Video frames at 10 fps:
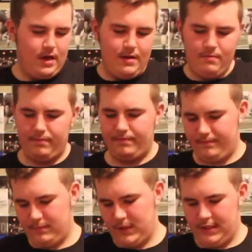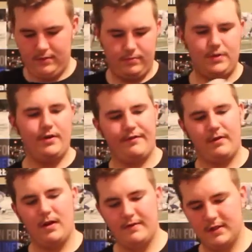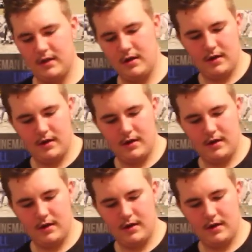Okay, these are two different gloves.